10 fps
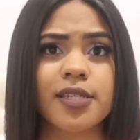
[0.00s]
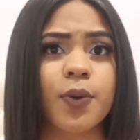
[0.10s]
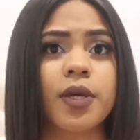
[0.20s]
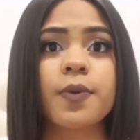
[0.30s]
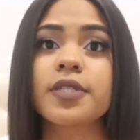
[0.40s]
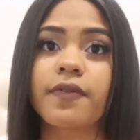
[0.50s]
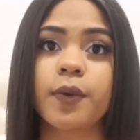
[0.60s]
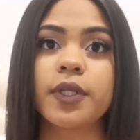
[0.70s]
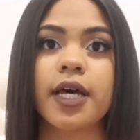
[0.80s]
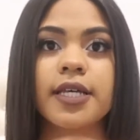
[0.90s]
So he was
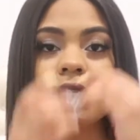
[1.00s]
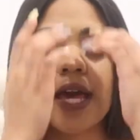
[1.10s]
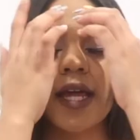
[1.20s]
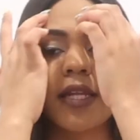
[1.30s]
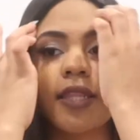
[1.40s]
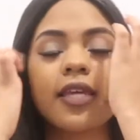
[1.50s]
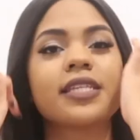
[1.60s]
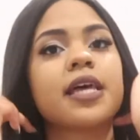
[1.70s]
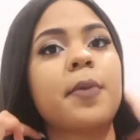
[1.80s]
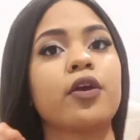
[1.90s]
living with us, and the thing
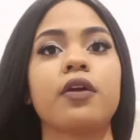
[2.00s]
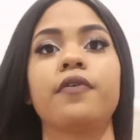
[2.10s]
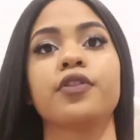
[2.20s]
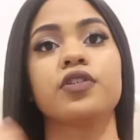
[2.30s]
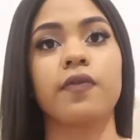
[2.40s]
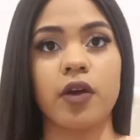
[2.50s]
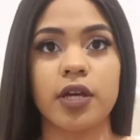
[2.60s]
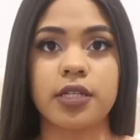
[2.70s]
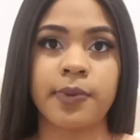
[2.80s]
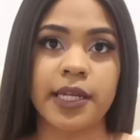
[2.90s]
is that my grandfather's a
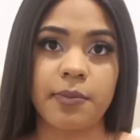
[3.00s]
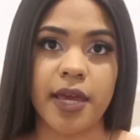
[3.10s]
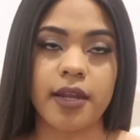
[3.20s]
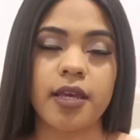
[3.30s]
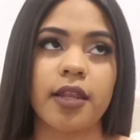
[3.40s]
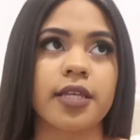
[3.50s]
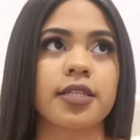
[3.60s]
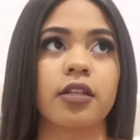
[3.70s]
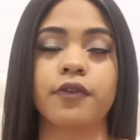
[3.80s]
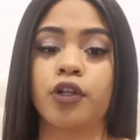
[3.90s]
very independent man. He
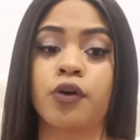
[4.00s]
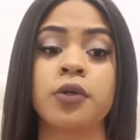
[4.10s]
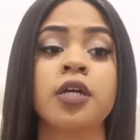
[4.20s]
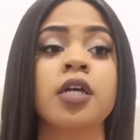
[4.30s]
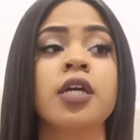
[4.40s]
likes to live alone.